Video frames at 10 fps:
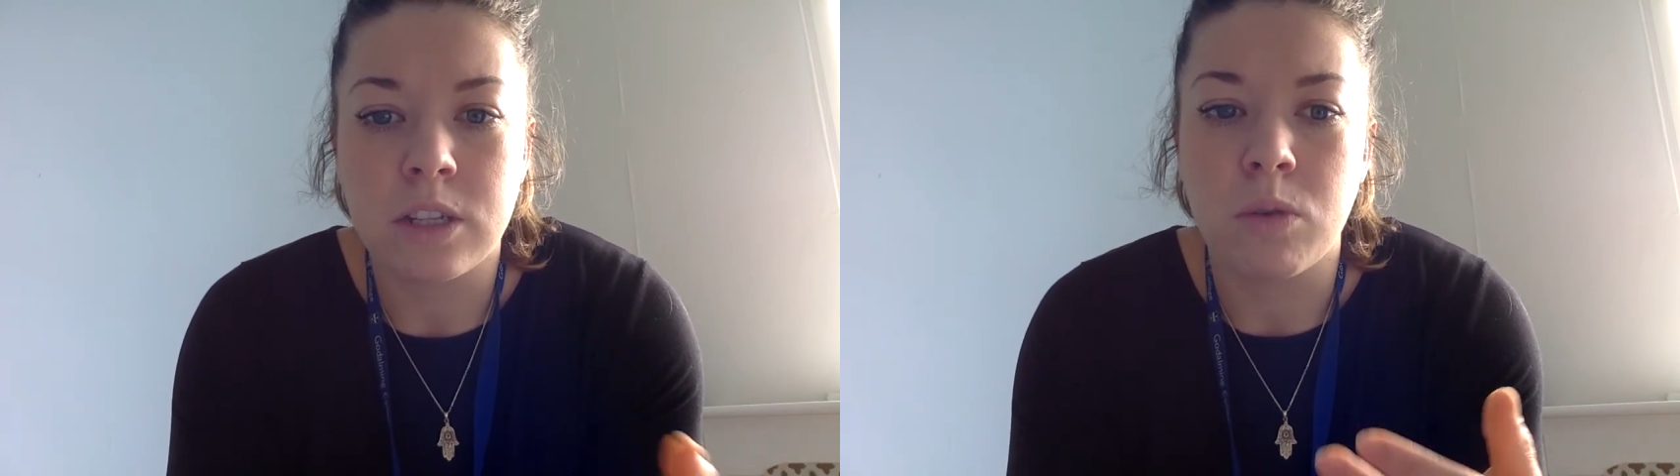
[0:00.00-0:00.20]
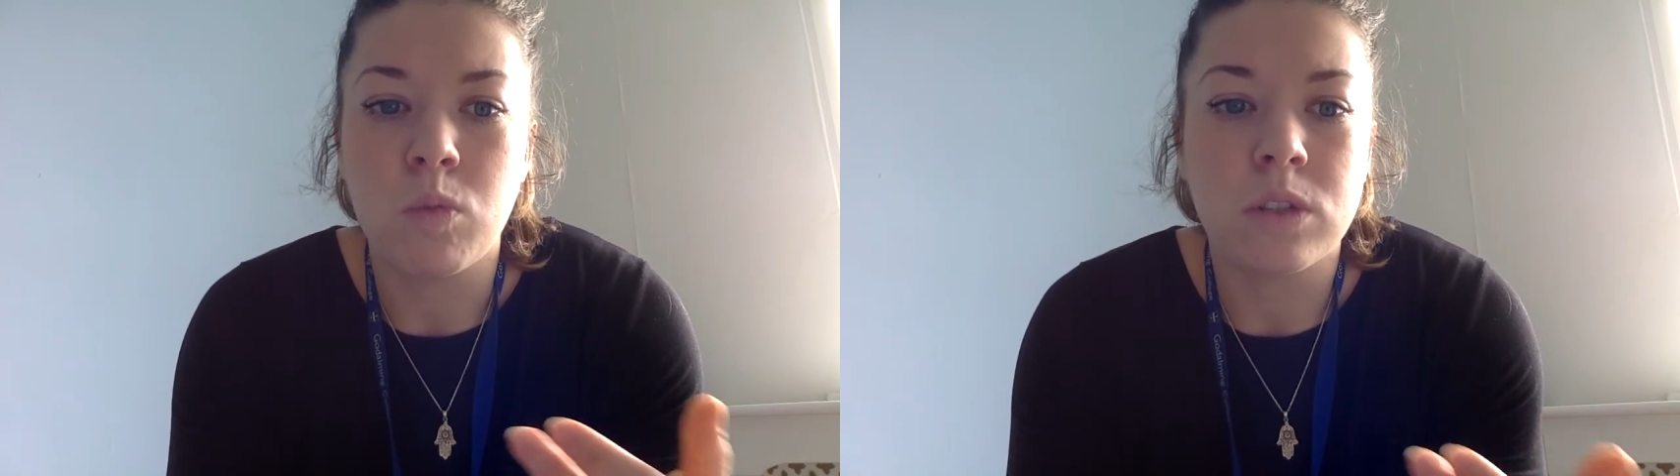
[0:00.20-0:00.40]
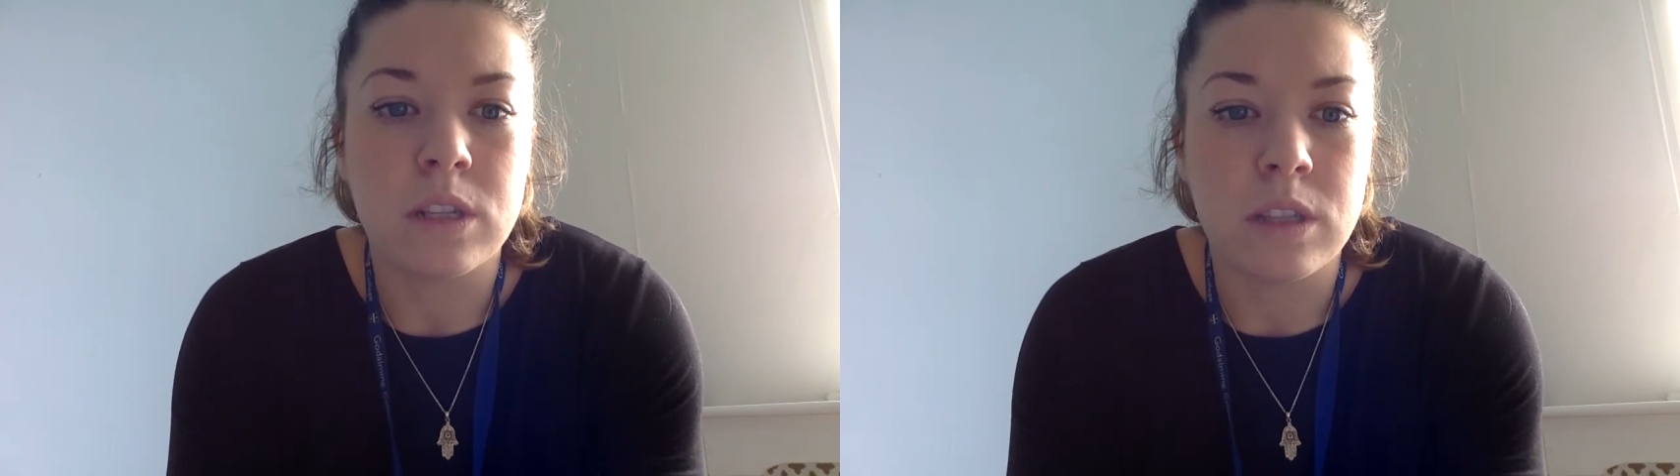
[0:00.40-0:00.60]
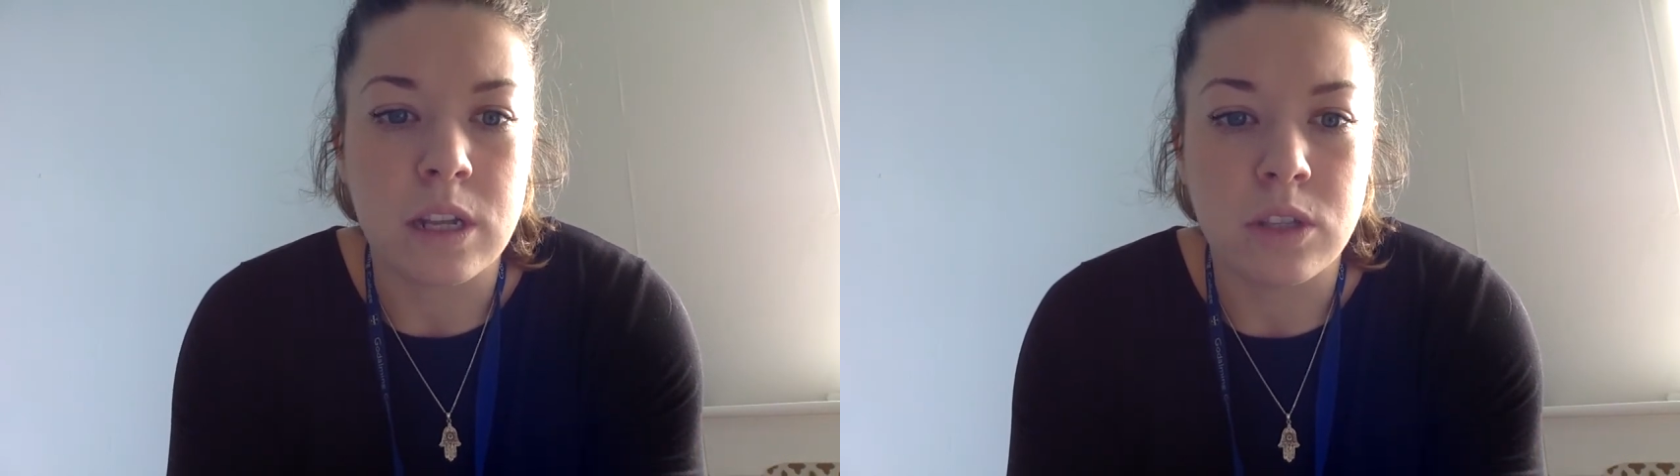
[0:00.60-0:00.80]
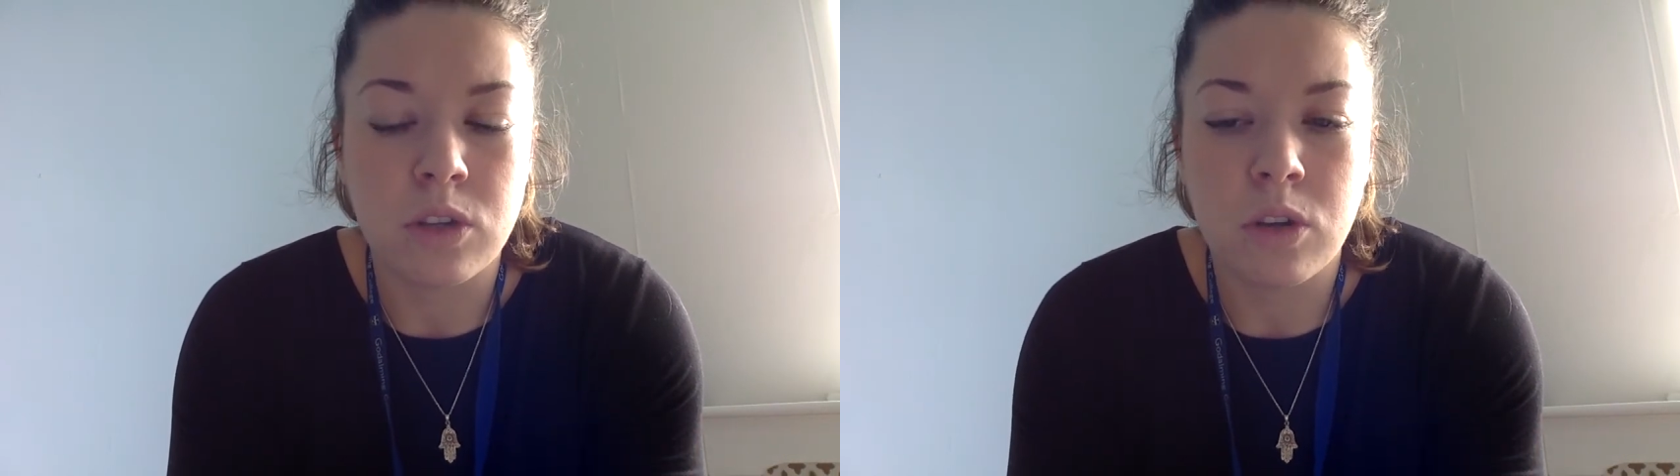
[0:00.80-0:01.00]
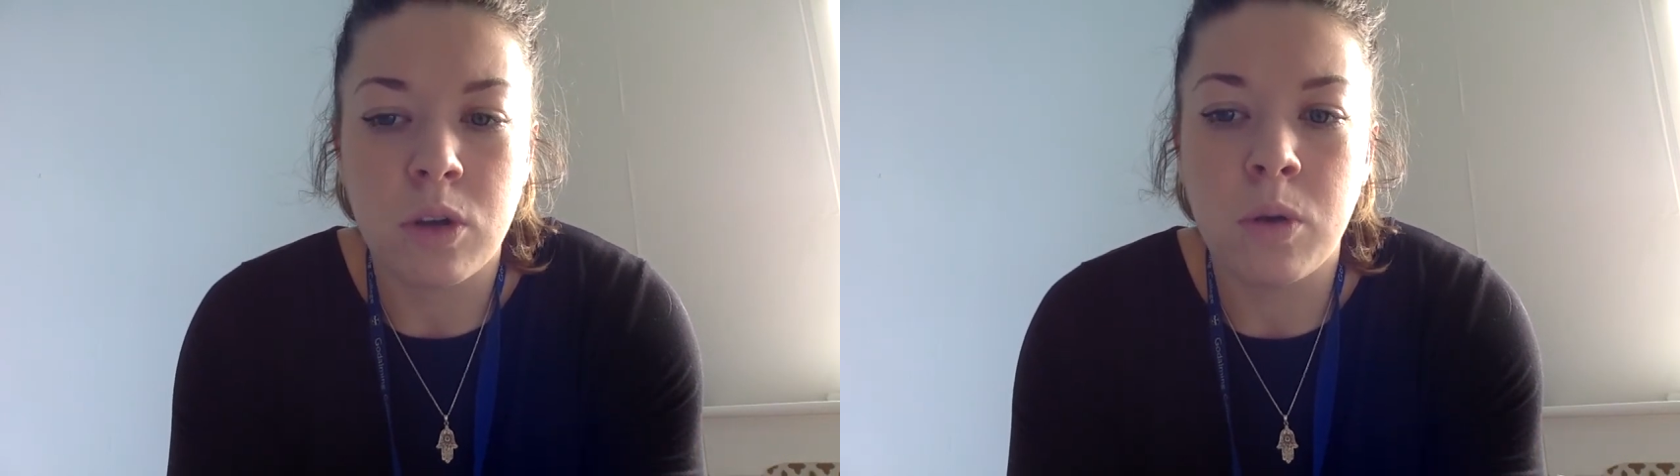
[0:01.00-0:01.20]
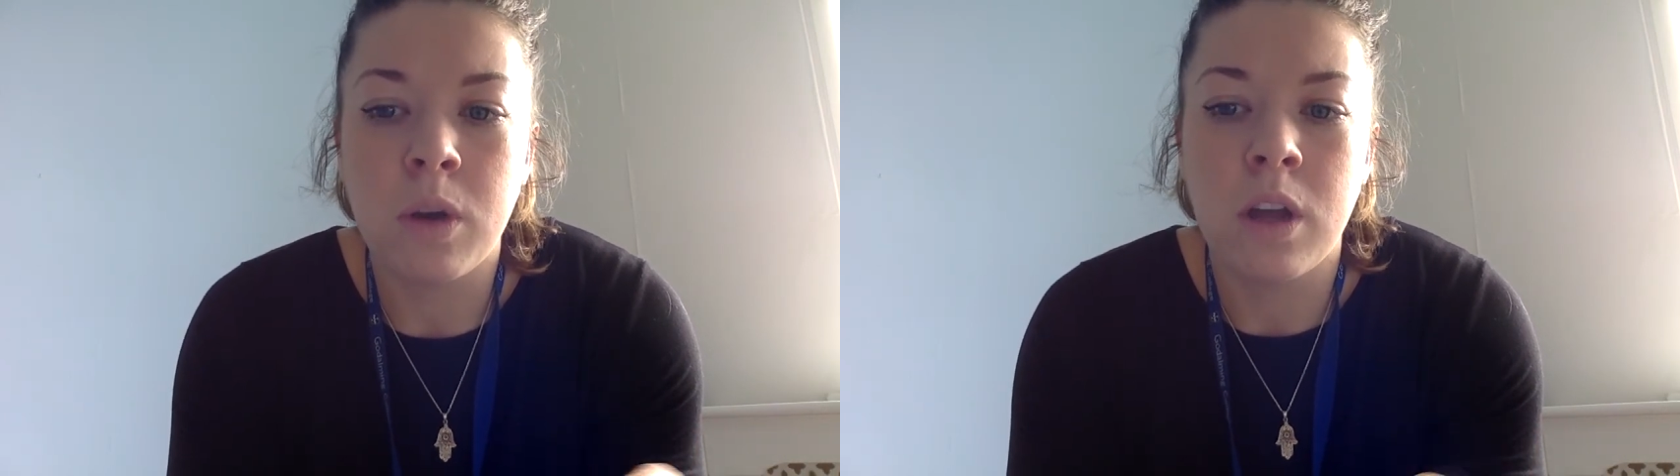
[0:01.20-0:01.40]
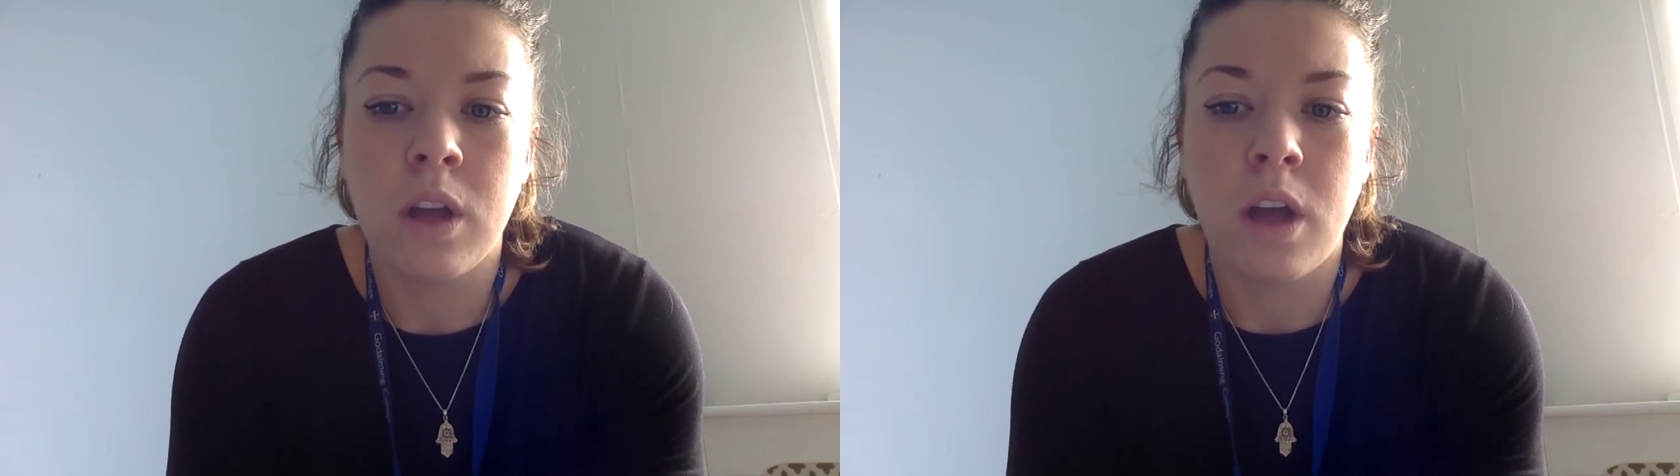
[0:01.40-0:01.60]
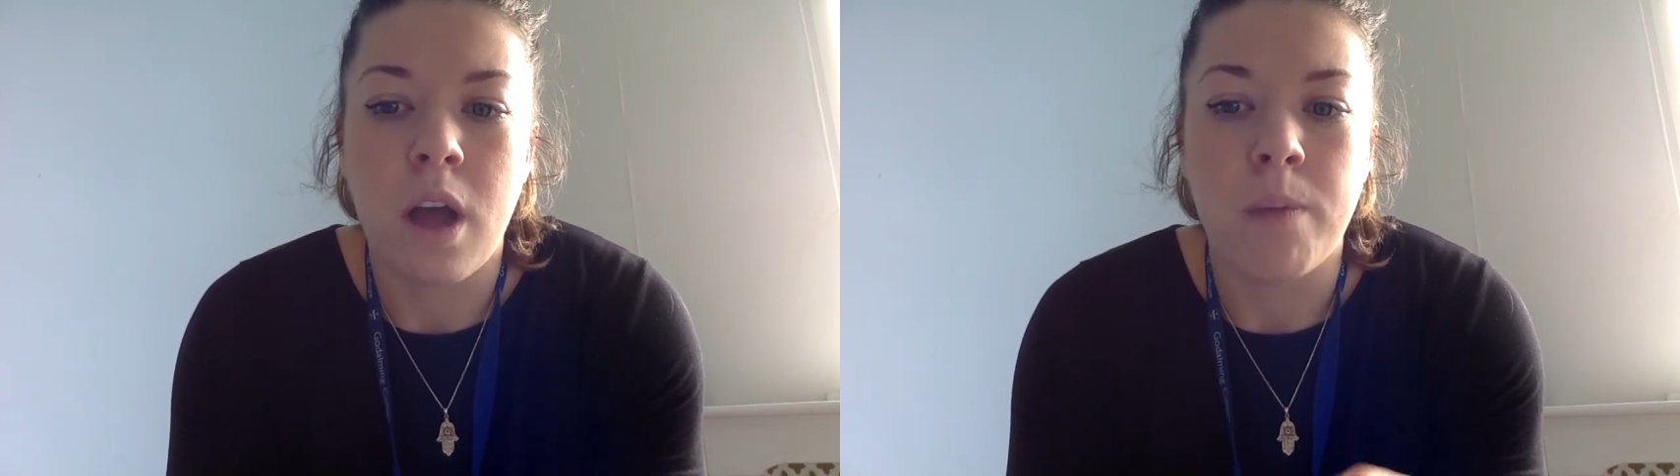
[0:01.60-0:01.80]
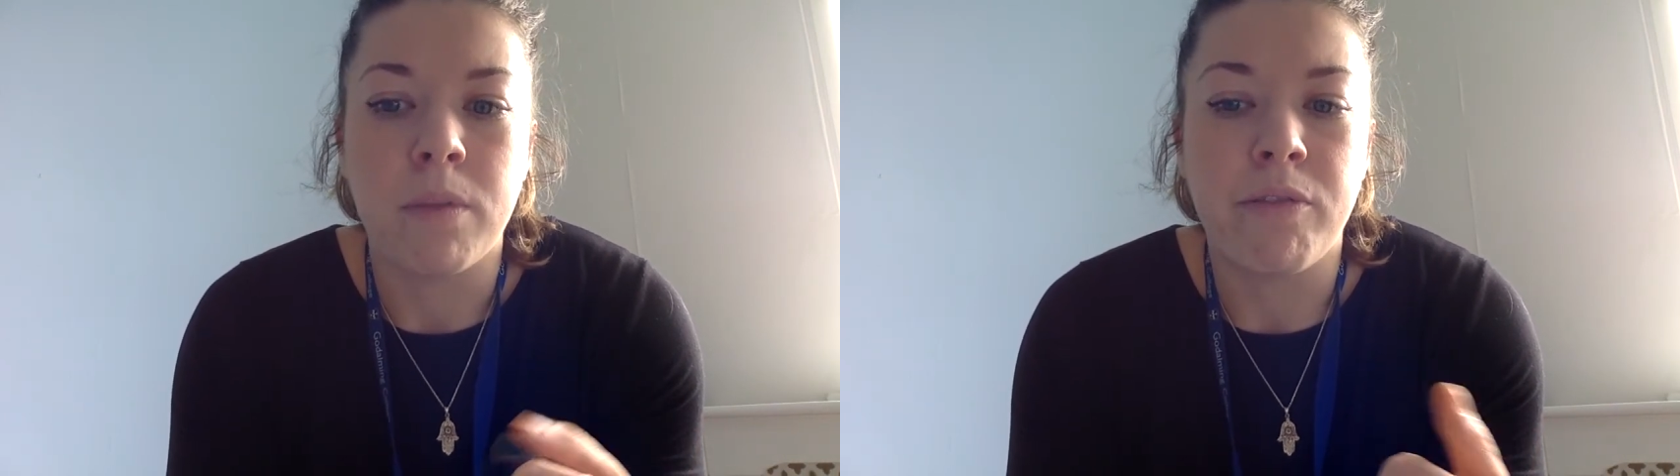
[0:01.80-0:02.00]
so what did they do? The